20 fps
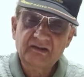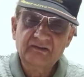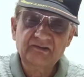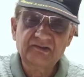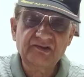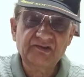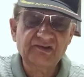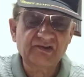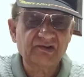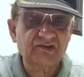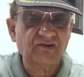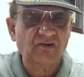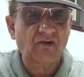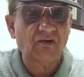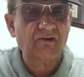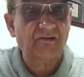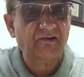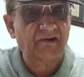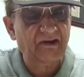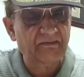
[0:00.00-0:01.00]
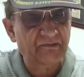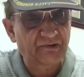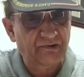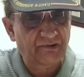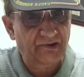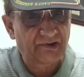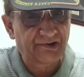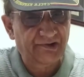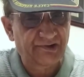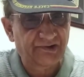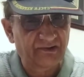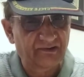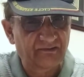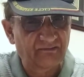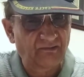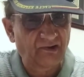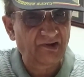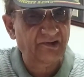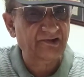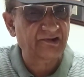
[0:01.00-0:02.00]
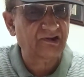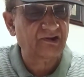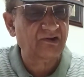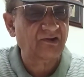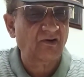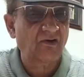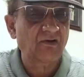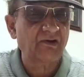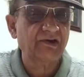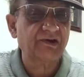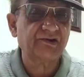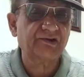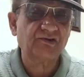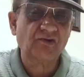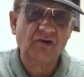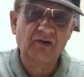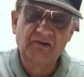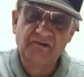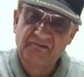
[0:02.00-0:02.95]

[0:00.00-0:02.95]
This is called trabeculation. What is it called? It's called